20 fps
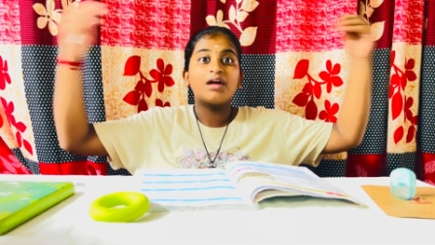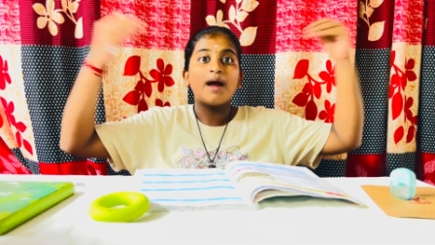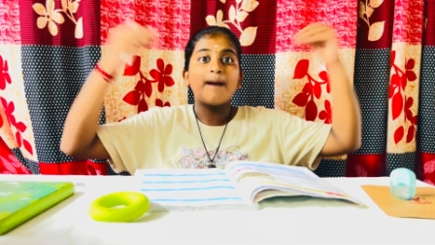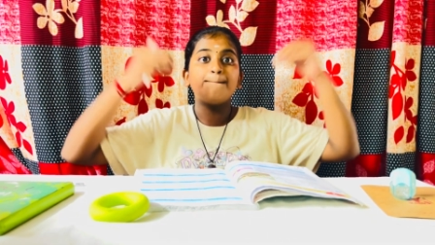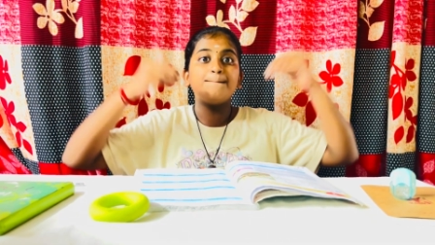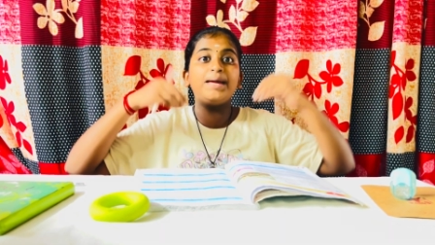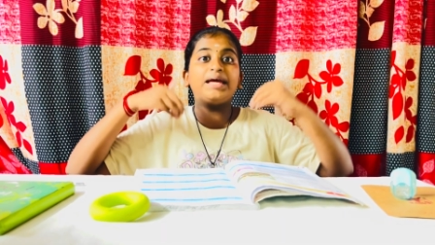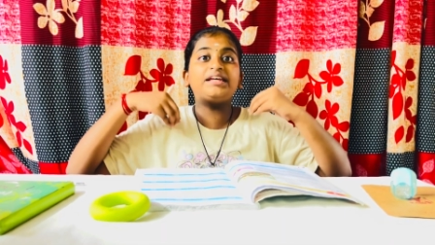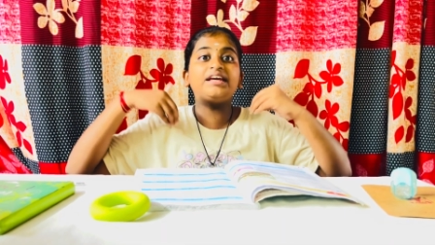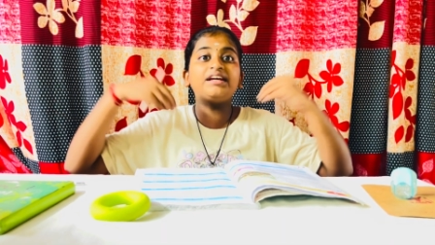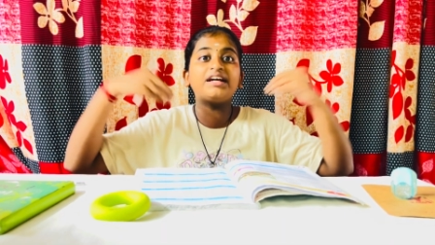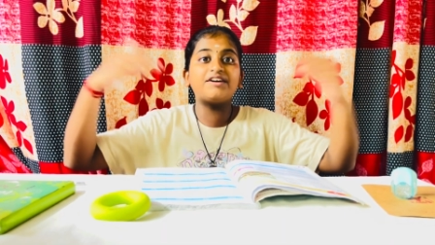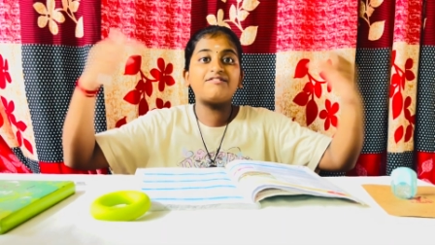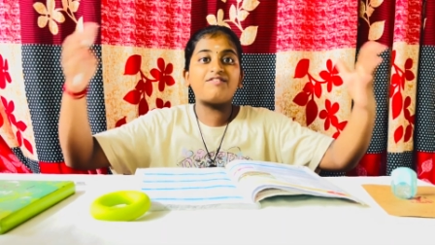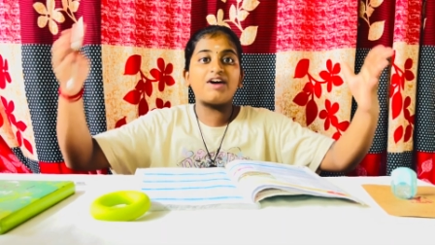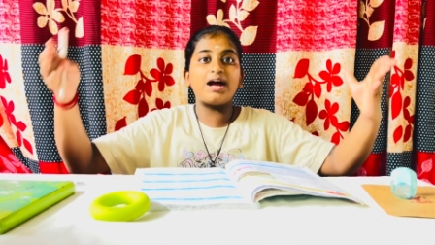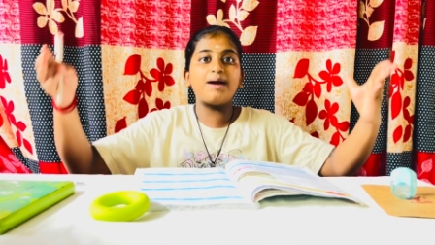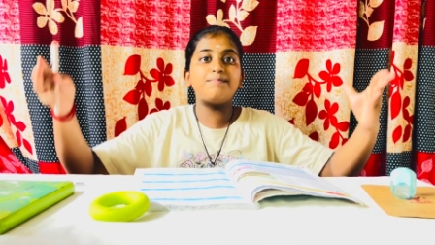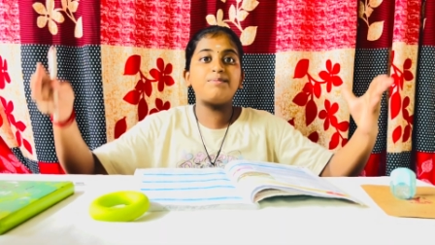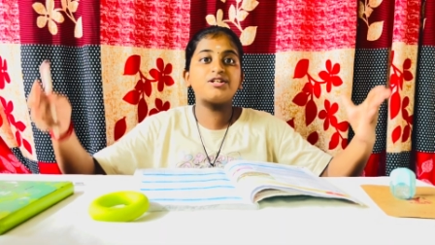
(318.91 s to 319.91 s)
making a
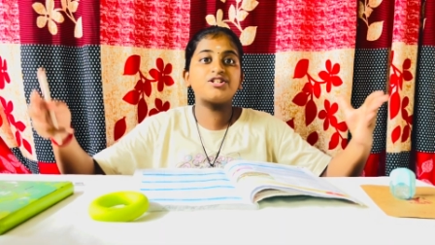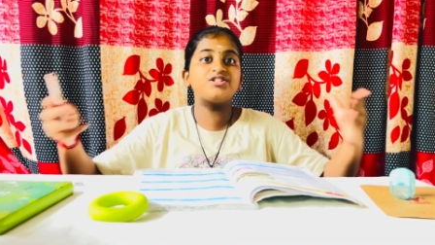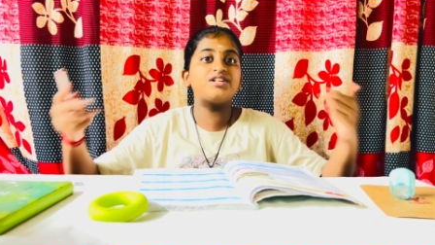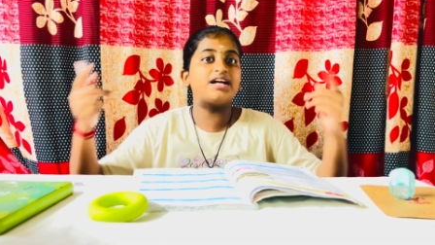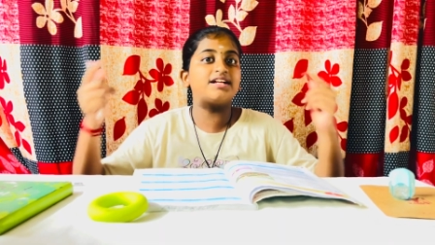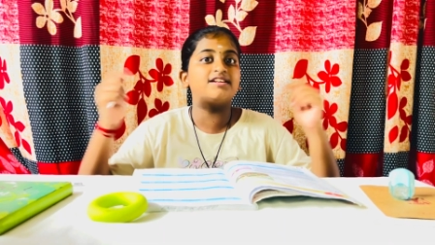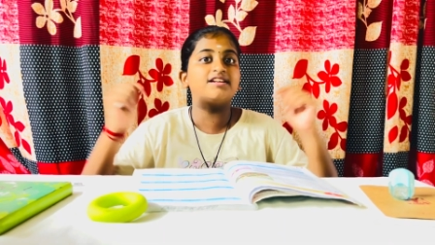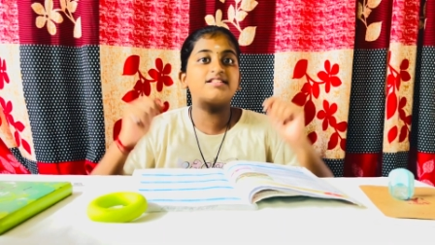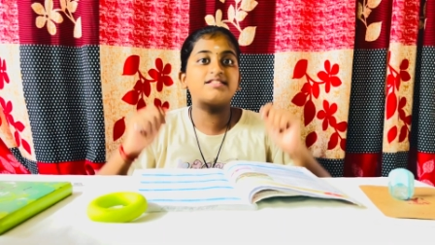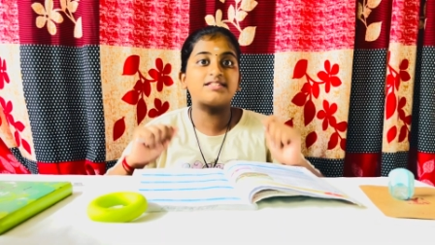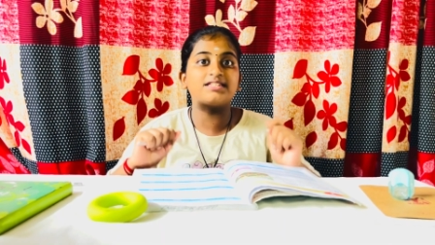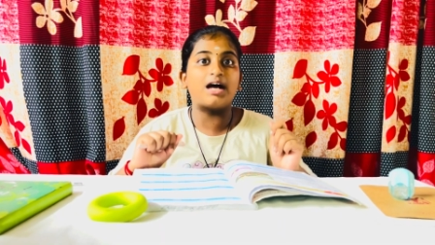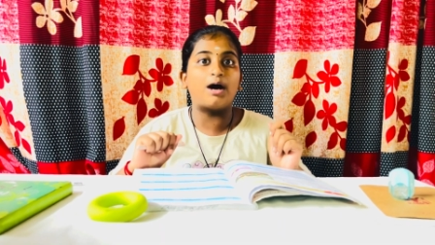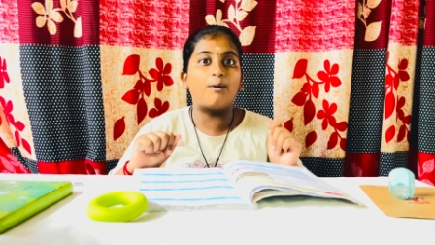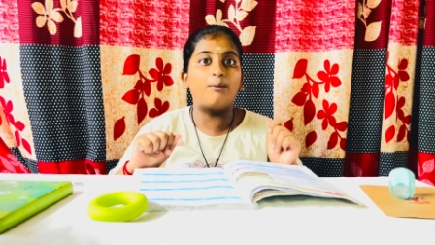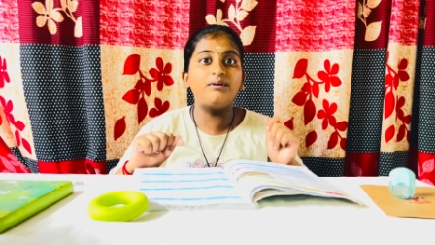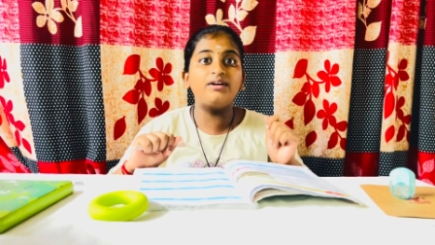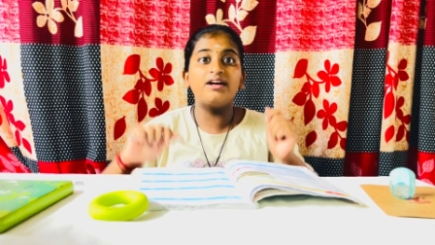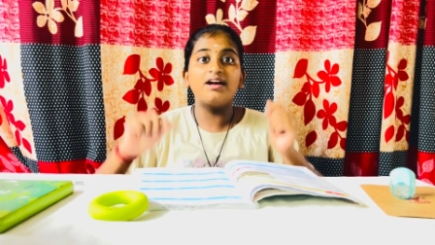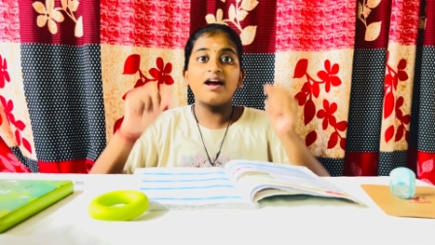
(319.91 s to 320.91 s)
vibration and a
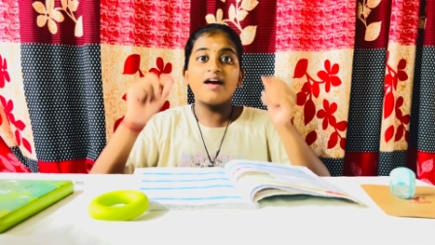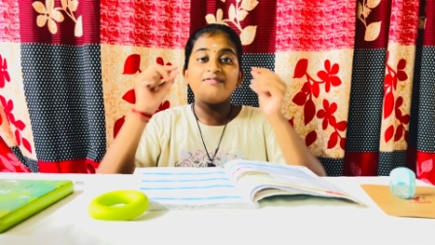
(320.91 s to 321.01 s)
sound